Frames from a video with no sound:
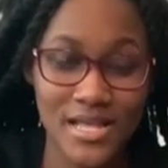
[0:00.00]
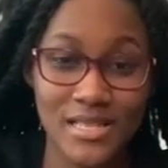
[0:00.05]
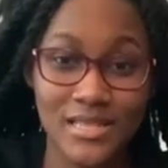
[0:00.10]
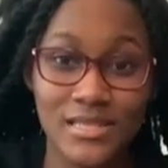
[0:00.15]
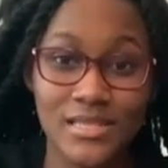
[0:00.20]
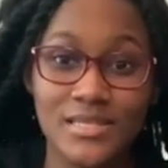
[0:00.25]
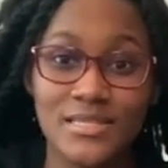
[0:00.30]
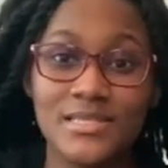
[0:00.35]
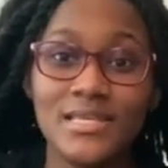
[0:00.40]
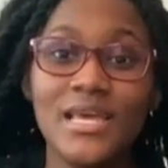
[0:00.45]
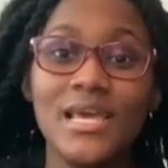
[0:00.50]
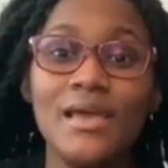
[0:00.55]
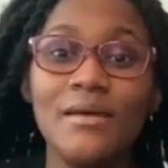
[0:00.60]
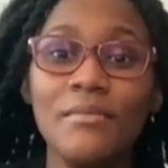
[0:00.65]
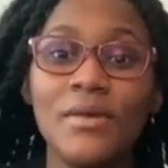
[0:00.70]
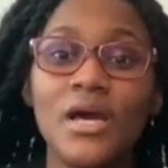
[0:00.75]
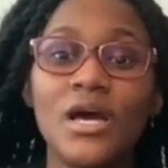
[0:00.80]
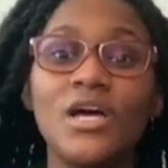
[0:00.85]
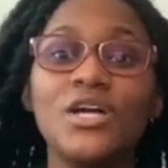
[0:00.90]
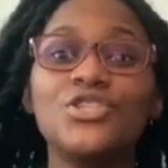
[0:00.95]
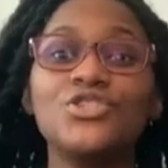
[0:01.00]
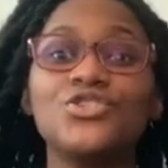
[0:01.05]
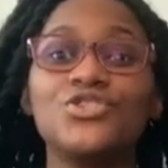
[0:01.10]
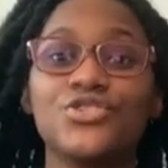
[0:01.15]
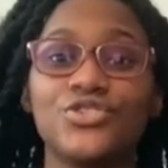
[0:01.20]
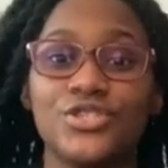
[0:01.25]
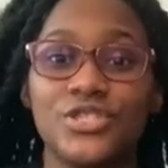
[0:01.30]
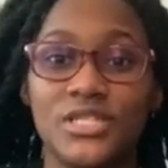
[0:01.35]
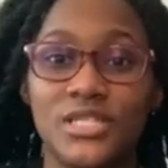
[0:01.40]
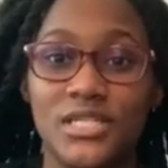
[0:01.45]
The same
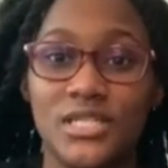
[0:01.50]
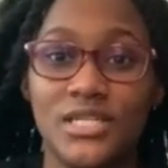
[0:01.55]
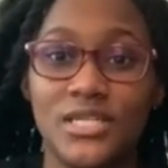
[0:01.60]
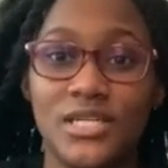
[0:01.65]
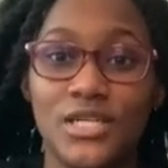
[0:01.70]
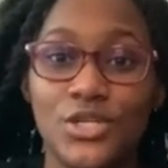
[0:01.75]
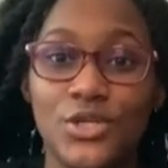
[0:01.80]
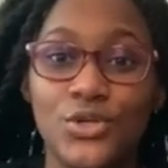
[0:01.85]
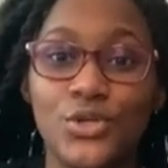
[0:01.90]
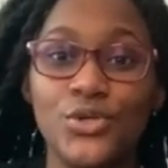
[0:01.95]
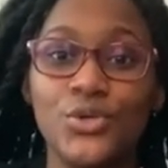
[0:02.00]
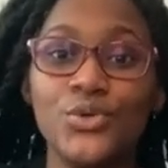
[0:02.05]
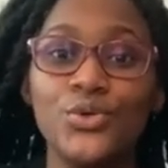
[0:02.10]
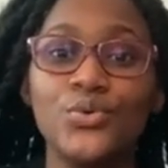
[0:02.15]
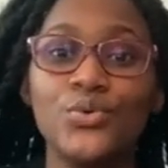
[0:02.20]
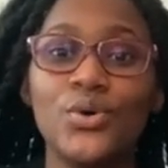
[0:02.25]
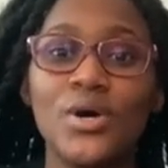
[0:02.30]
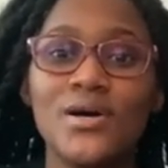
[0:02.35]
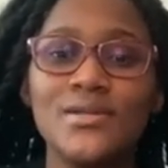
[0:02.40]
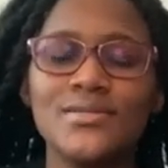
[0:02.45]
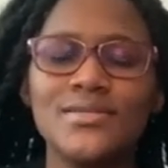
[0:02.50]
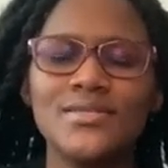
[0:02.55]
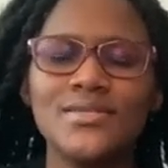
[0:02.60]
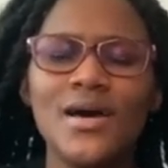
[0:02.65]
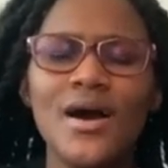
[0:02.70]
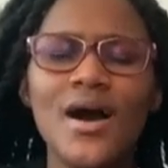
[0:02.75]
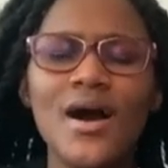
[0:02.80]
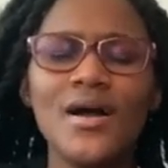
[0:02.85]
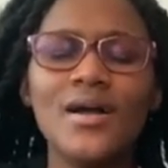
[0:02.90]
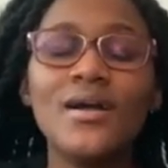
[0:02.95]
country you
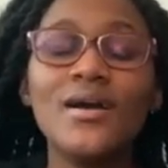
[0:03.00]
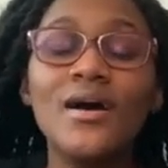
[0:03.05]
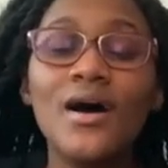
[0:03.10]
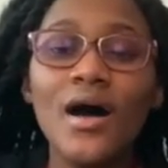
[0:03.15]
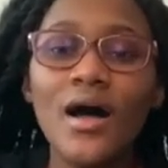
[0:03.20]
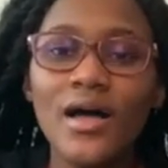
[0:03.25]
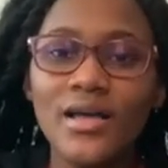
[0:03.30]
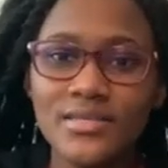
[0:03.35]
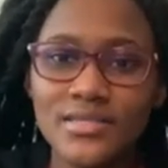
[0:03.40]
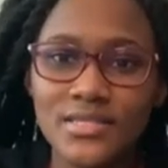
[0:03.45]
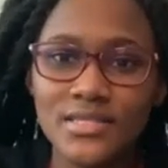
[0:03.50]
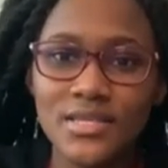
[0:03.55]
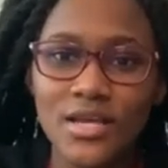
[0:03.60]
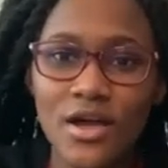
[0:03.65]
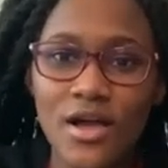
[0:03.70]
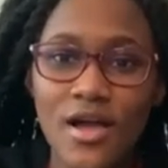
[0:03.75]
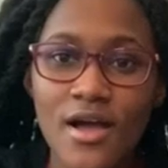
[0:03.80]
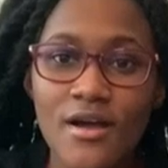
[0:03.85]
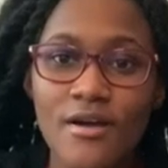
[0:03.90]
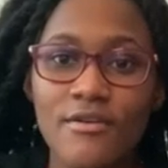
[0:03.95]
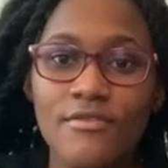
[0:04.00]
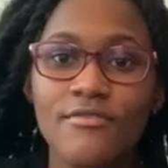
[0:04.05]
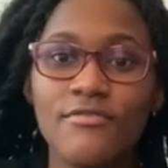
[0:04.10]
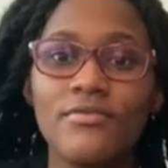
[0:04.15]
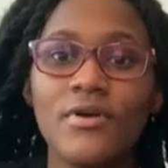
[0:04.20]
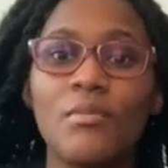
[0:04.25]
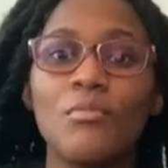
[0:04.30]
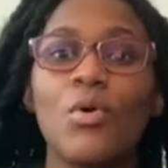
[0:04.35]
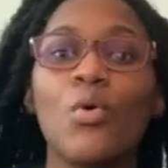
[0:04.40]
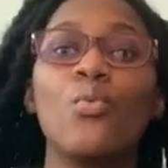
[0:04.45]
took us
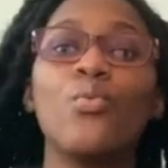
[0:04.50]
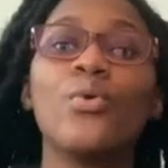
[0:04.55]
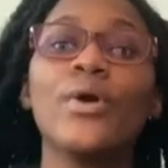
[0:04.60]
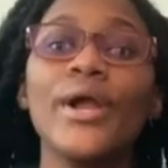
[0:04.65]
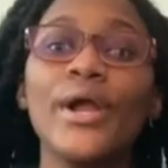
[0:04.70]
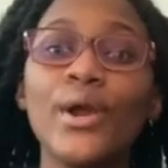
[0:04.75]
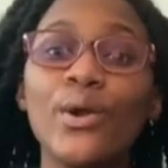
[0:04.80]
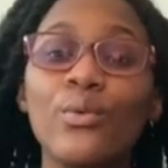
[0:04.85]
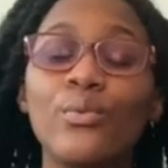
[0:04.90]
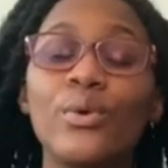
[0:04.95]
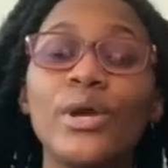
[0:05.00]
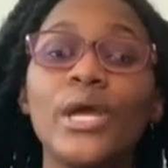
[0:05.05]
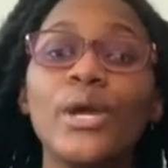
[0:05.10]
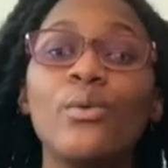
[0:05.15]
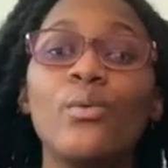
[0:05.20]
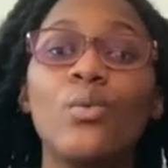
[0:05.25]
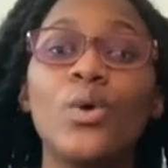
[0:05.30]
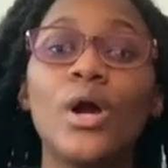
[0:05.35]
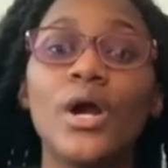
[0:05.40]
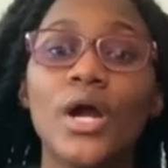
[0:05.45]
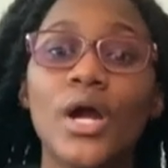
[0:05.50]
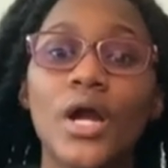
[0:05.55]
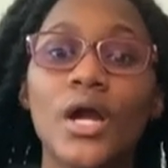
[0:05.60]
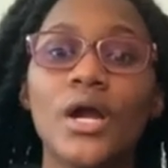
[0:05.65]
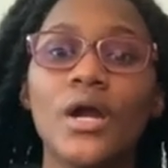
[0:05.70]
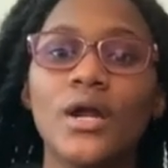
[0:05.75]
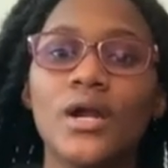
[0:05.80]
from where we were